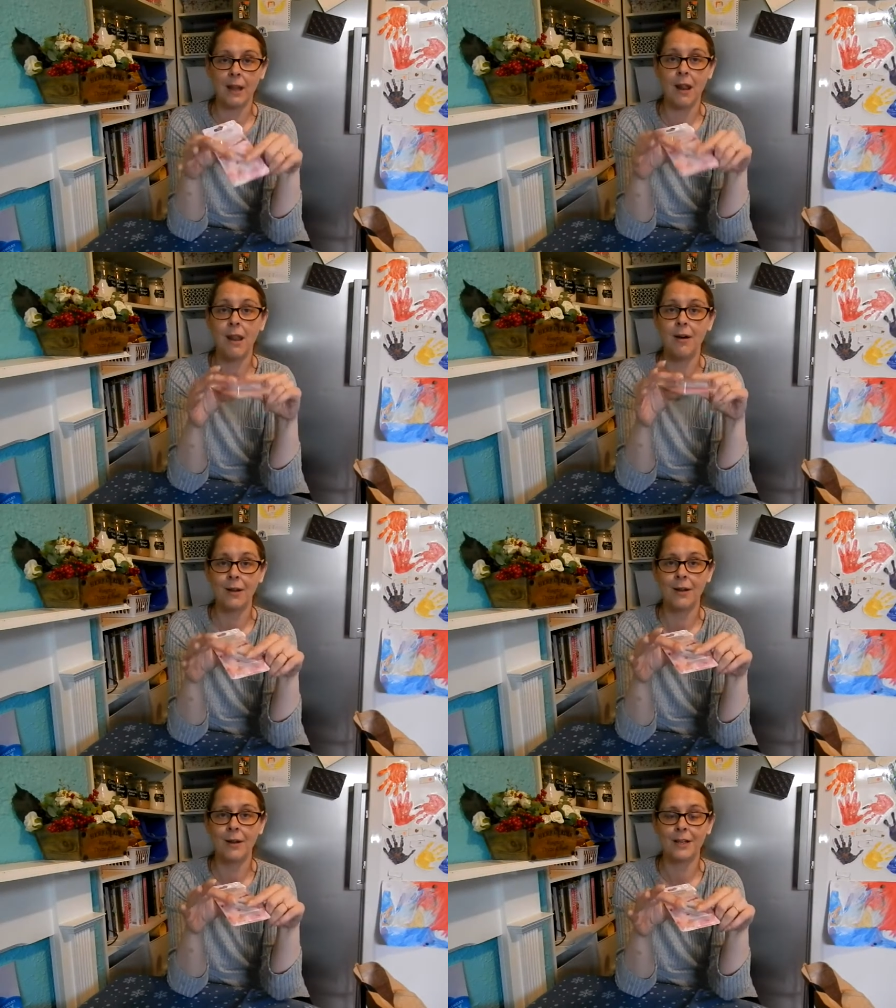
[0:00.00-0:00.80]
a
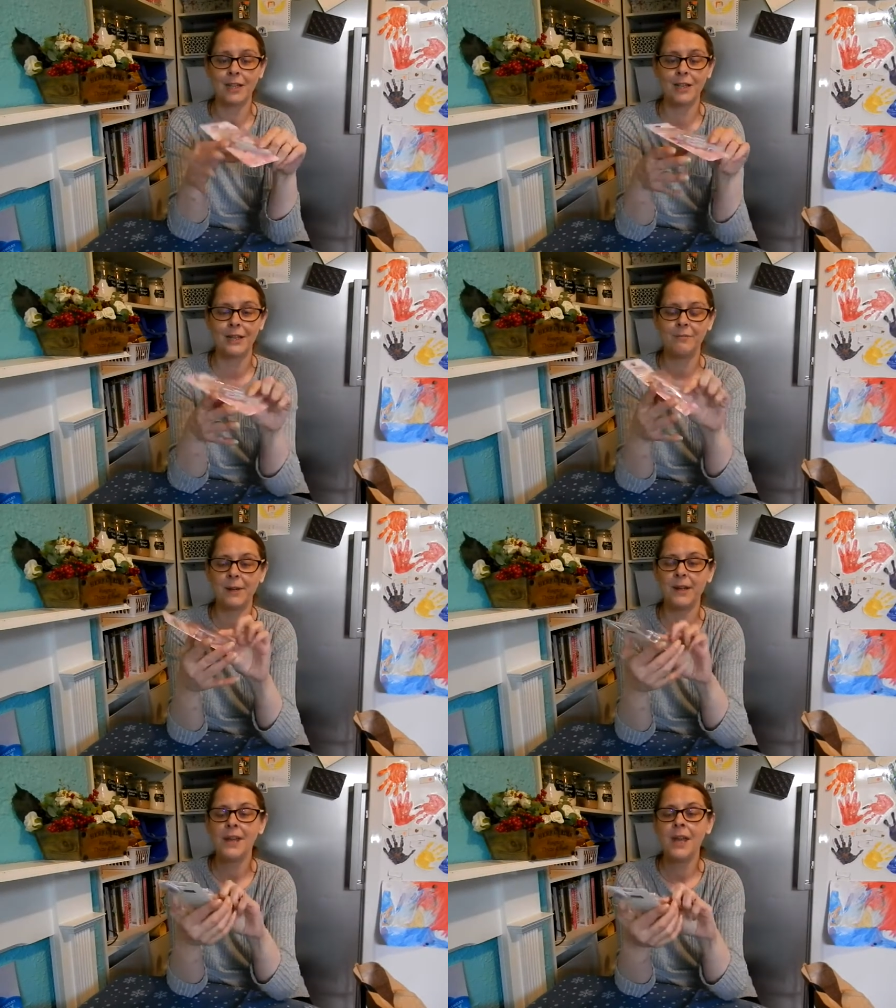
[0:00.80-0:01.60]
lot, lot
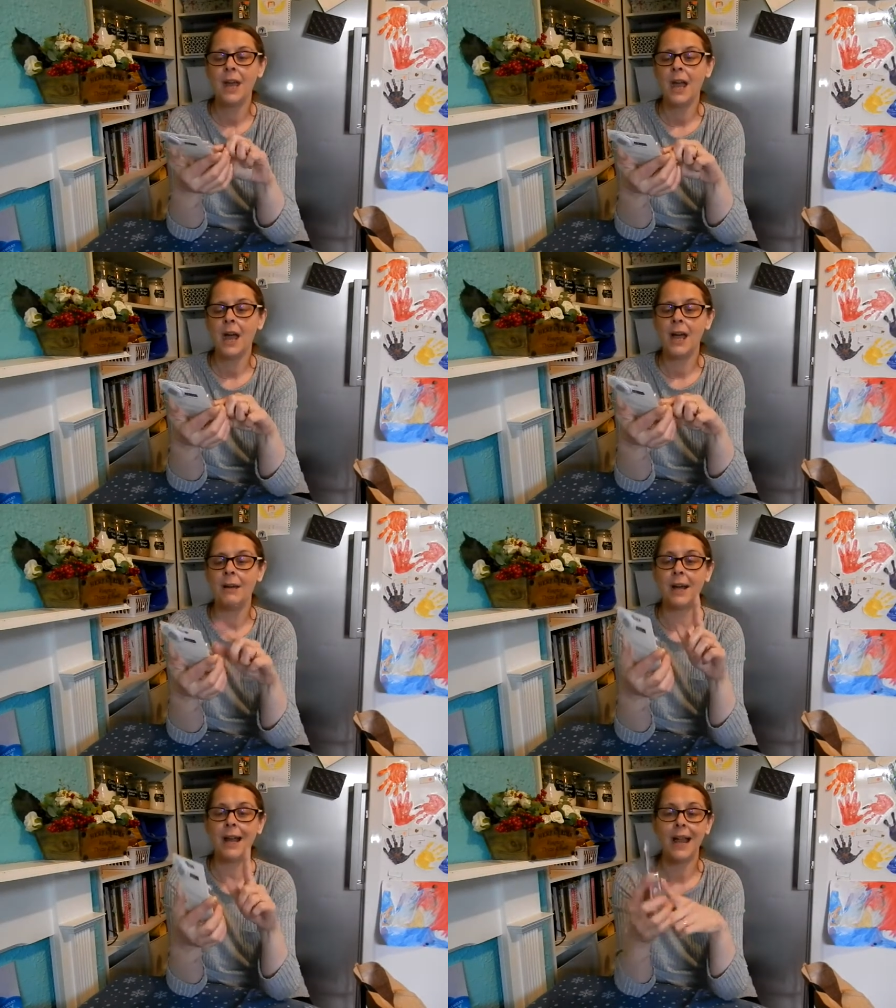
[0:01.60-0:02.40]
cheaper. Um,
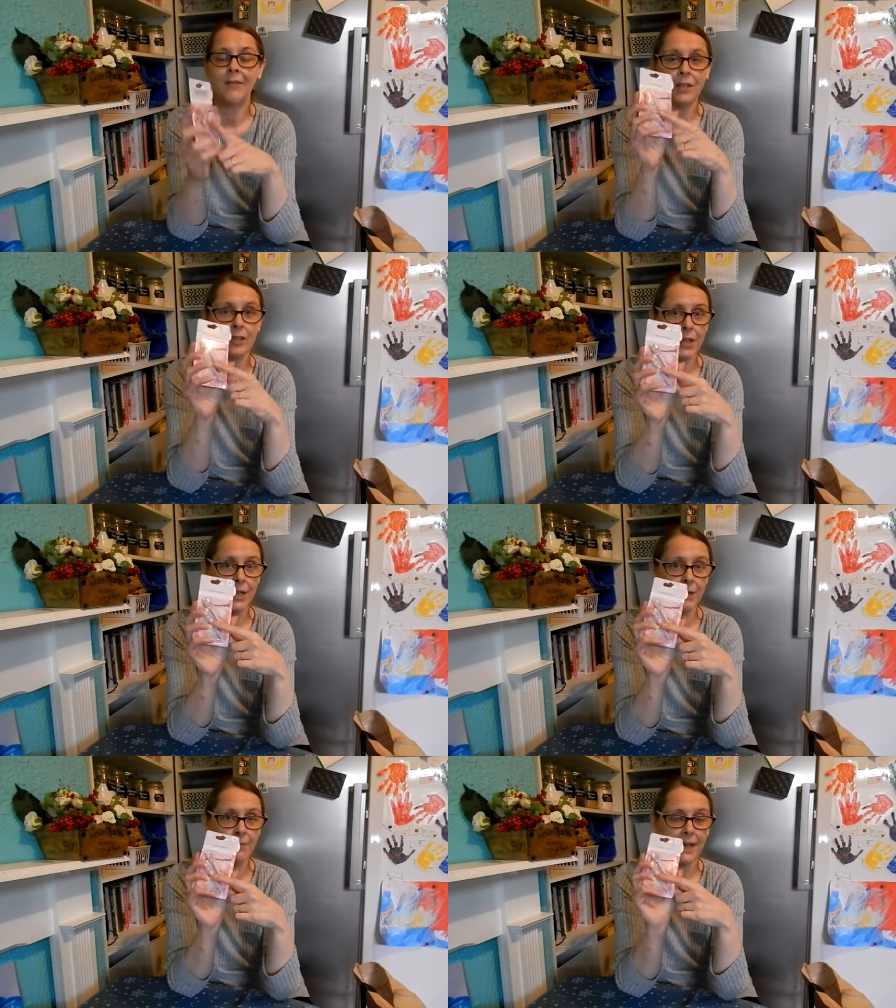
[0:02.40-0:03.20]
I haven't
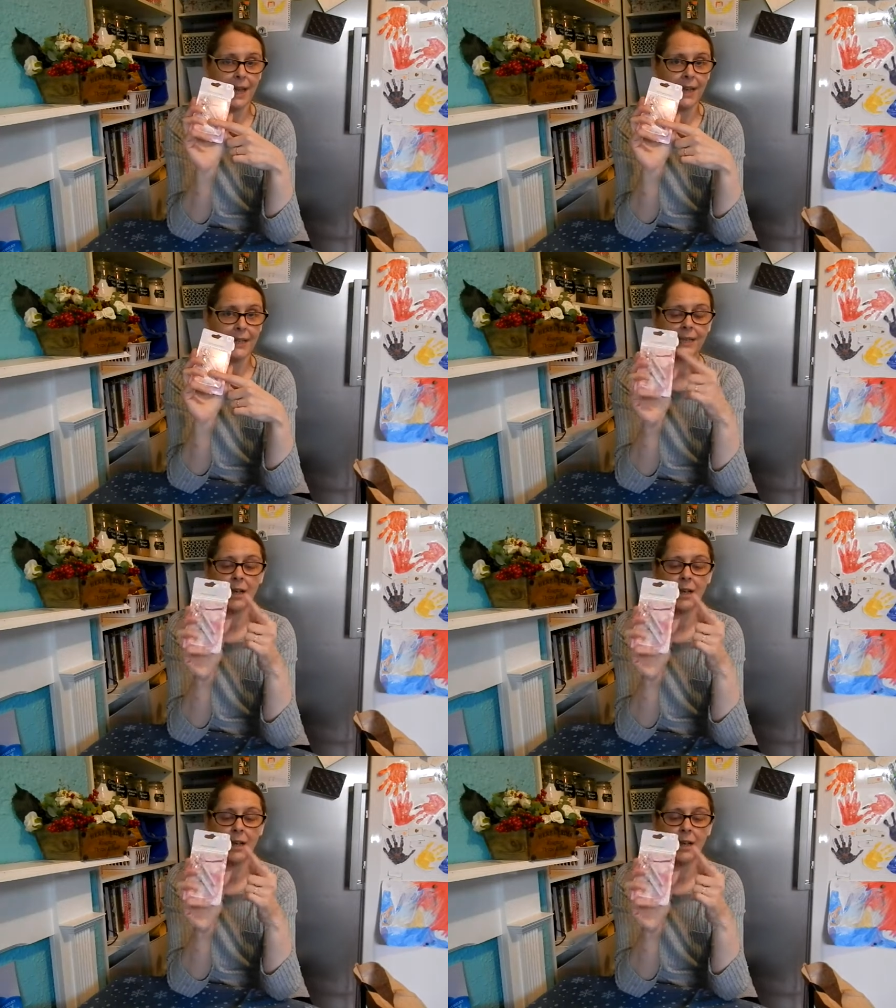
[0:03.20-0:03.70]
tried them yet.